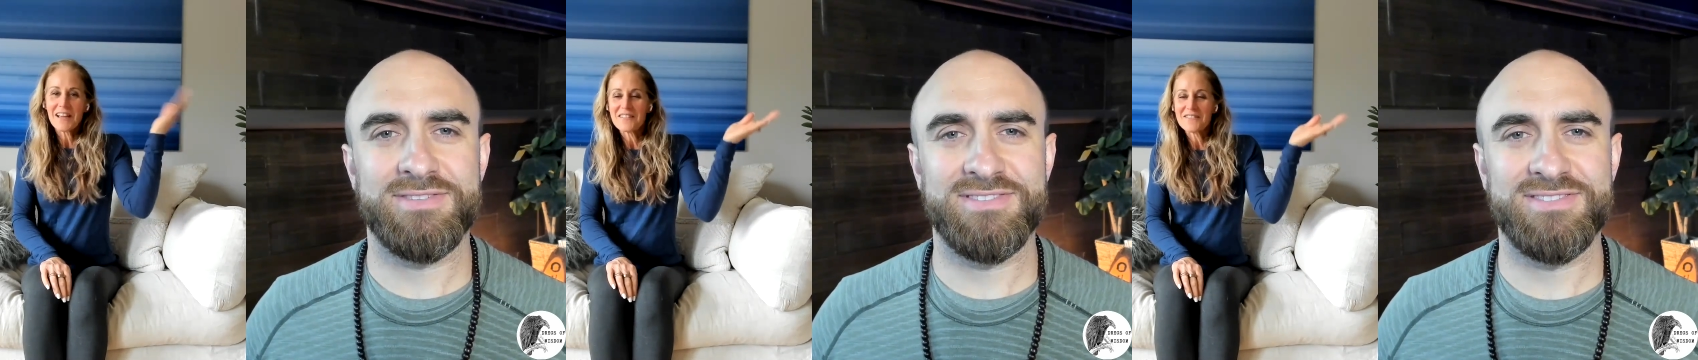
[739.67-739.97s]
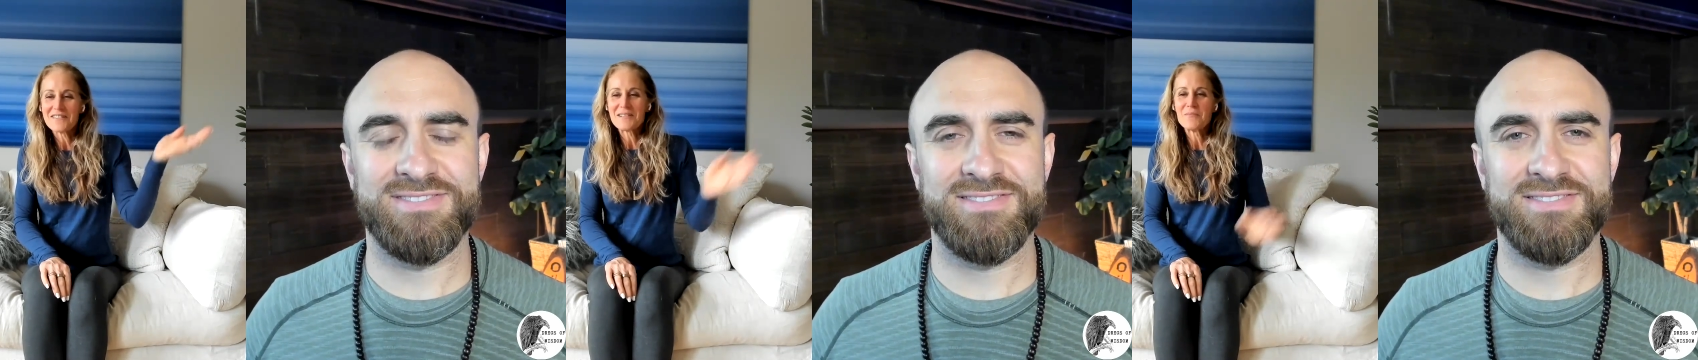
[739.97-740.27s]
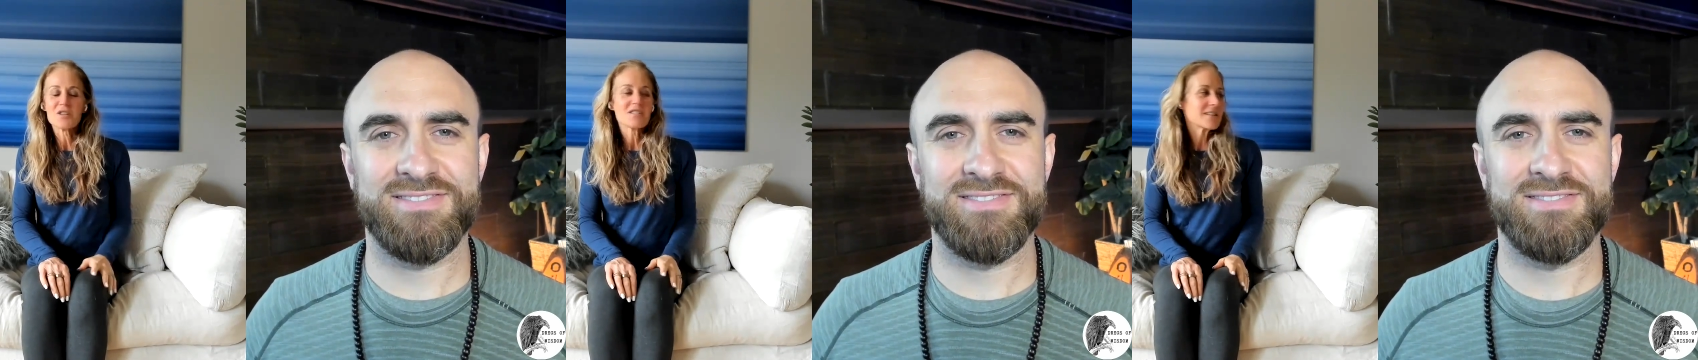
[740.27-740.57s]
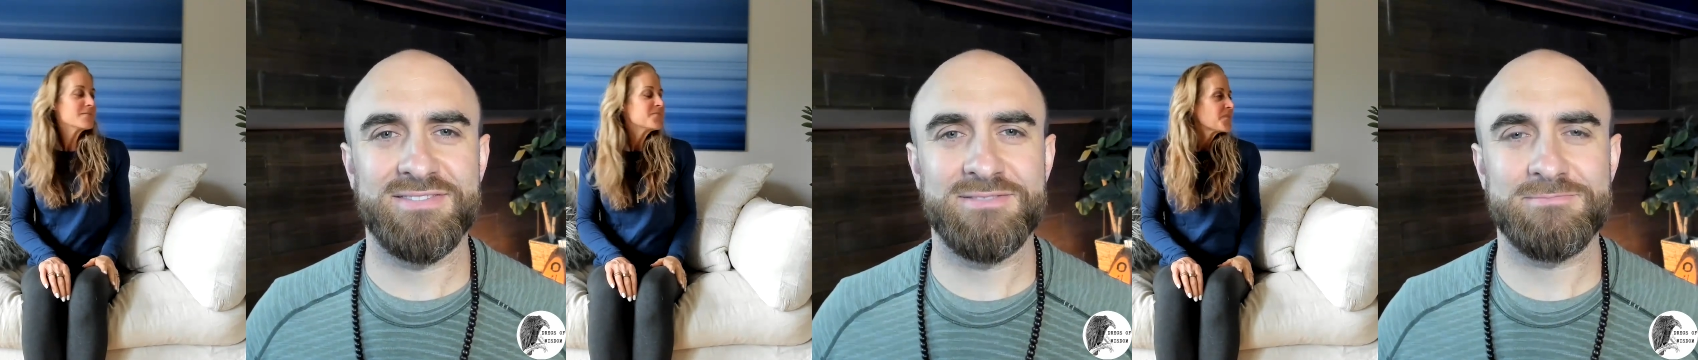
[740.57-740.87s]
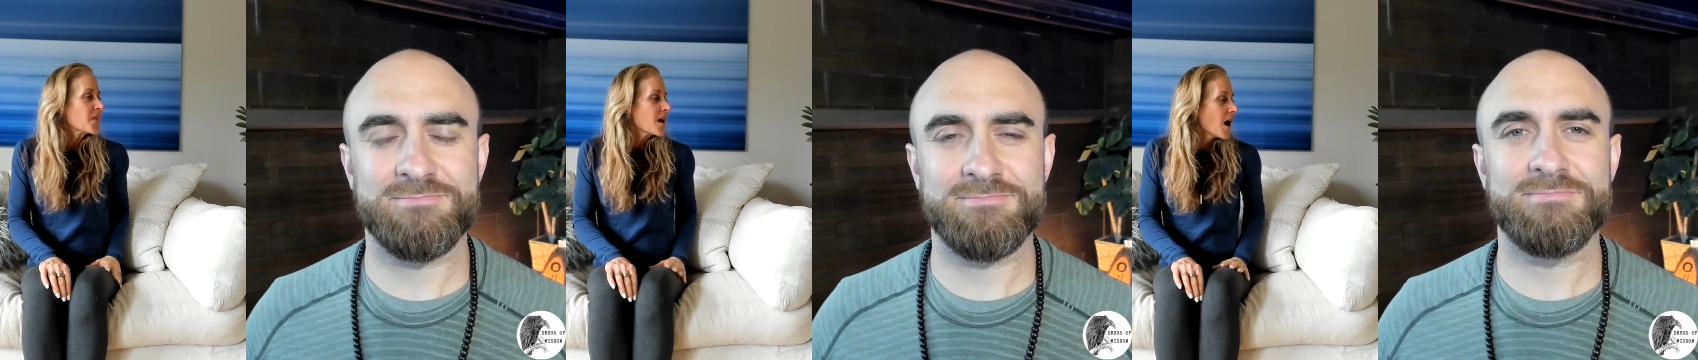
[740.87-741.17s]
Speaker 1: gathering in person,
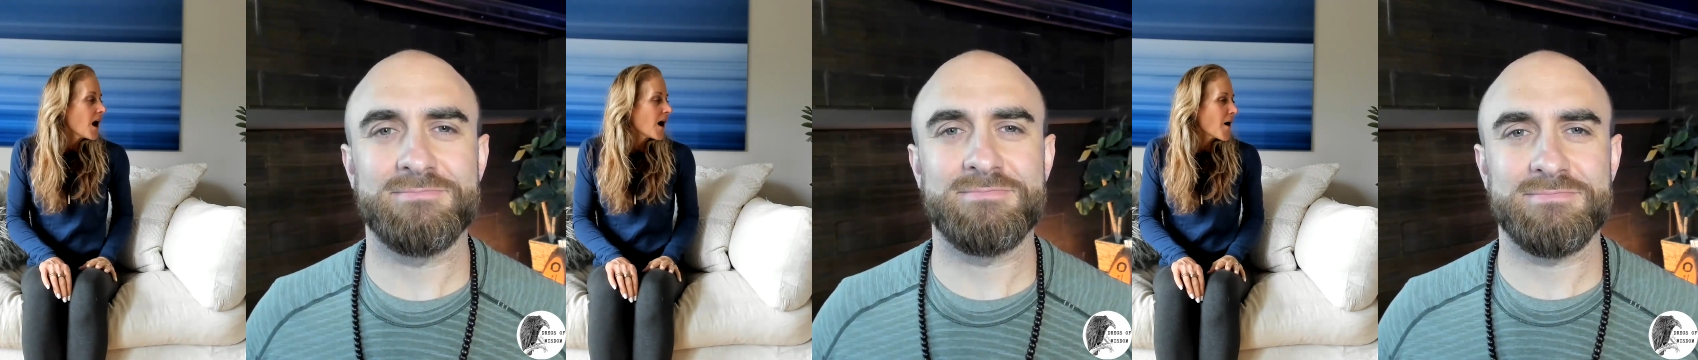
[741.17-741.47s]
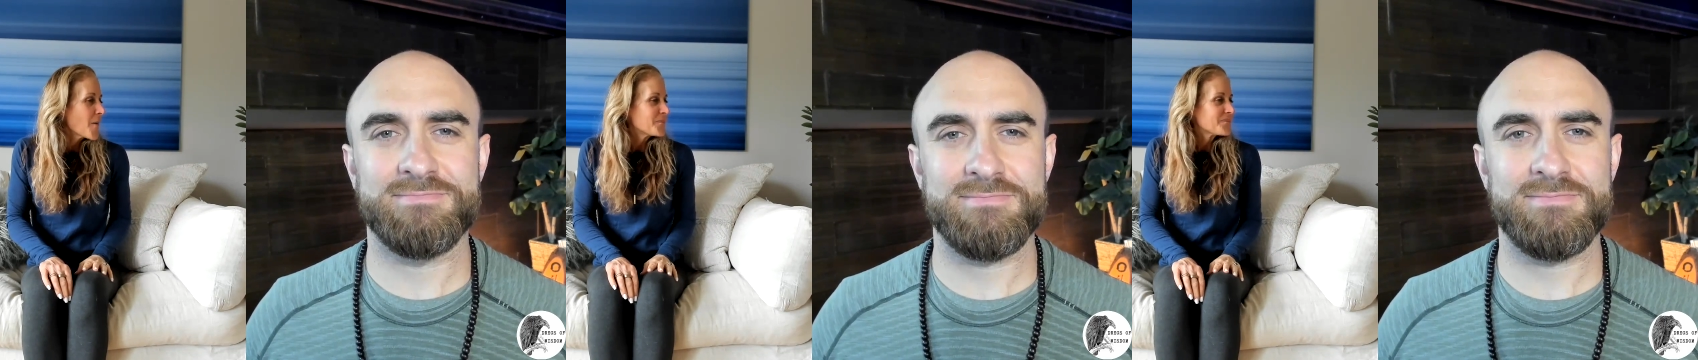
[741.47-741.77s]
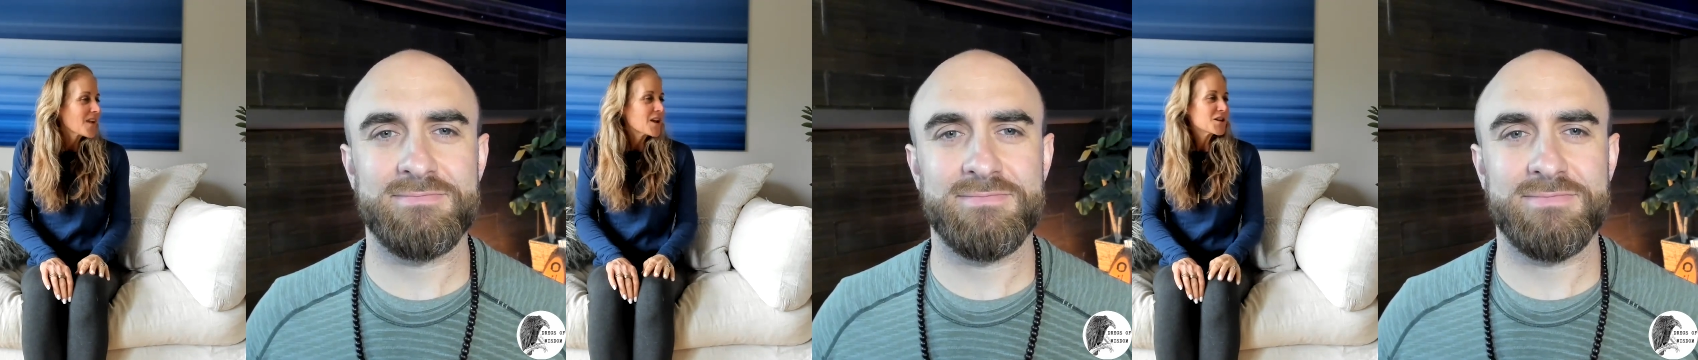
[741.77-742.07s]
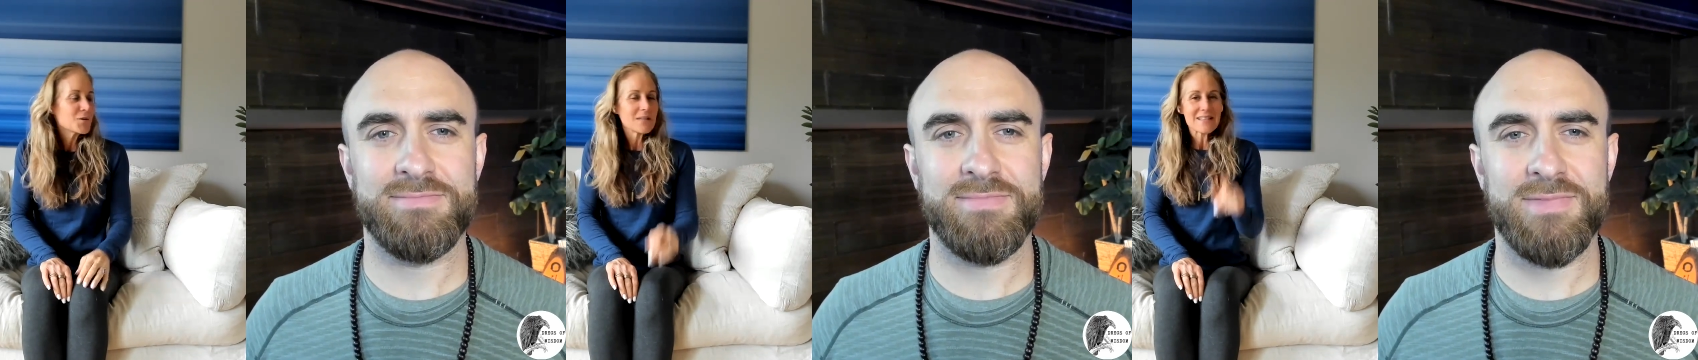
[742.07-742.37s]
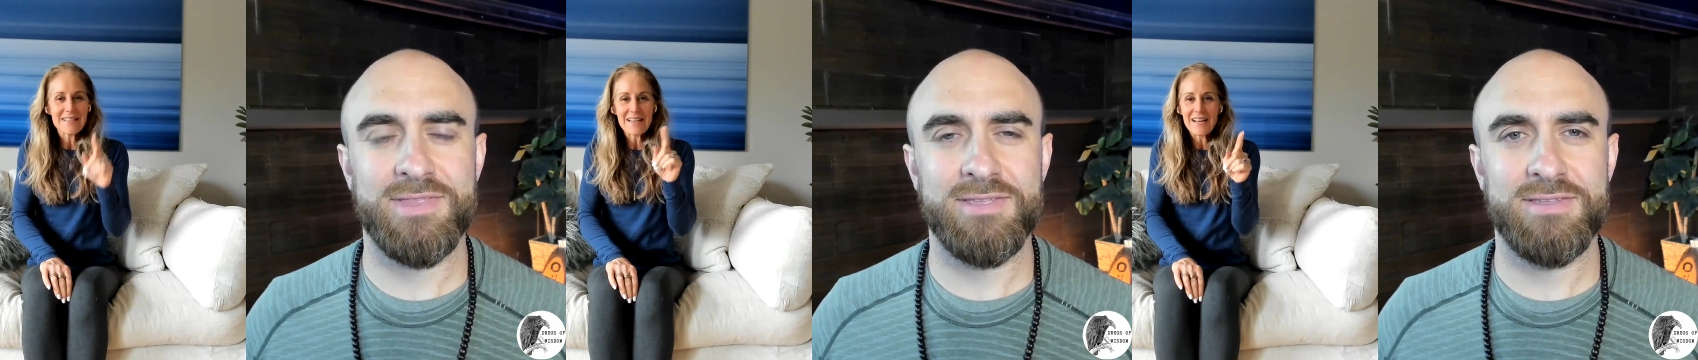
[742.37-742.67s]
you
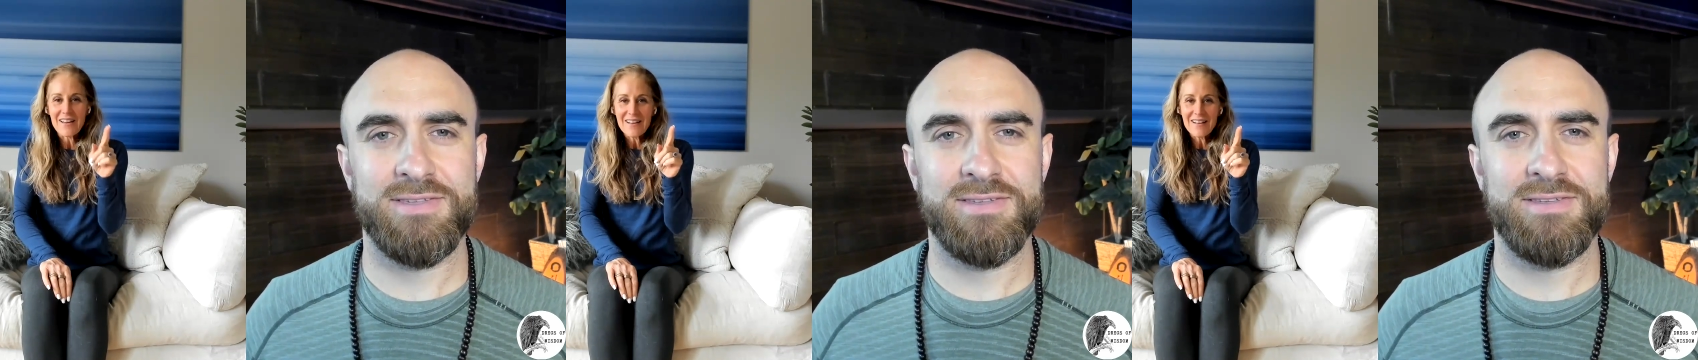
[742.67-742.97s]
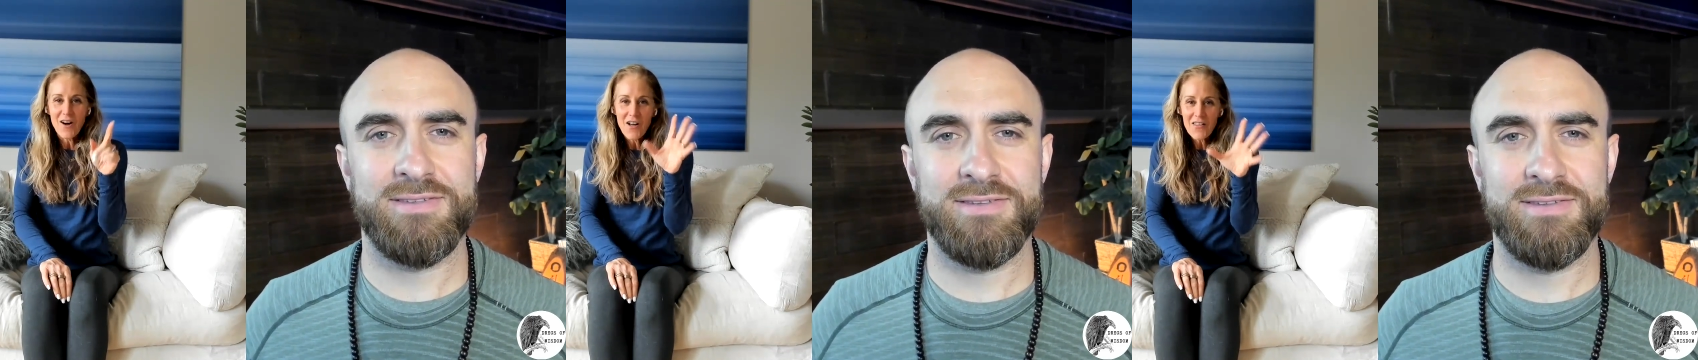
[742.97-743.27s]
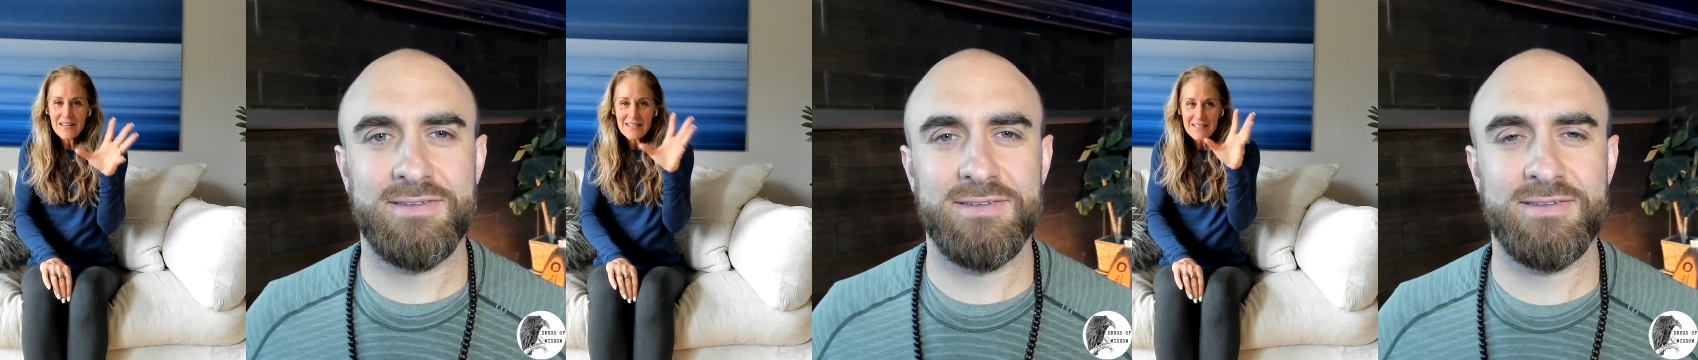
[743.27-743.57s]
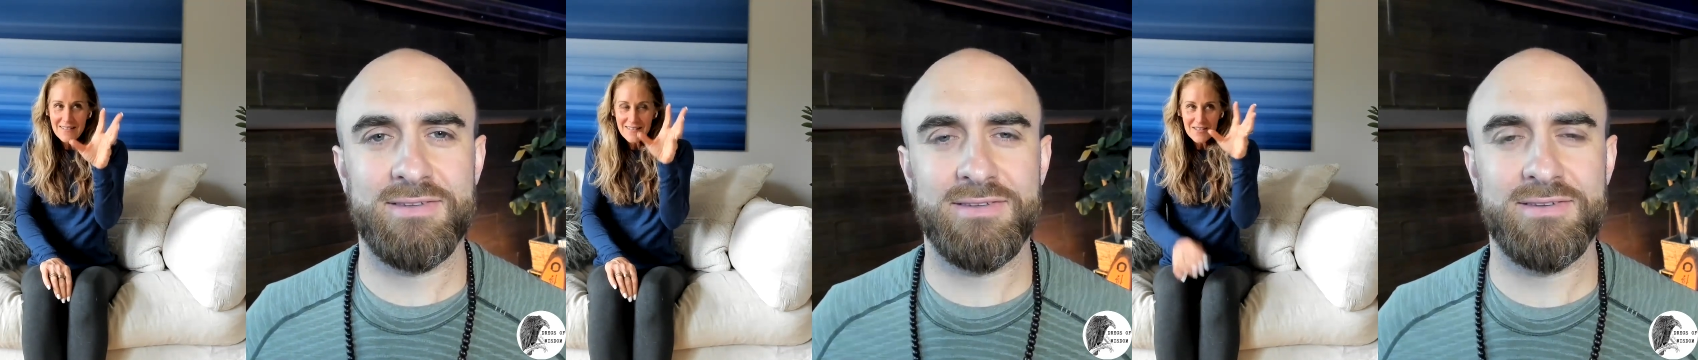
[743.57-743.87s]
would see all these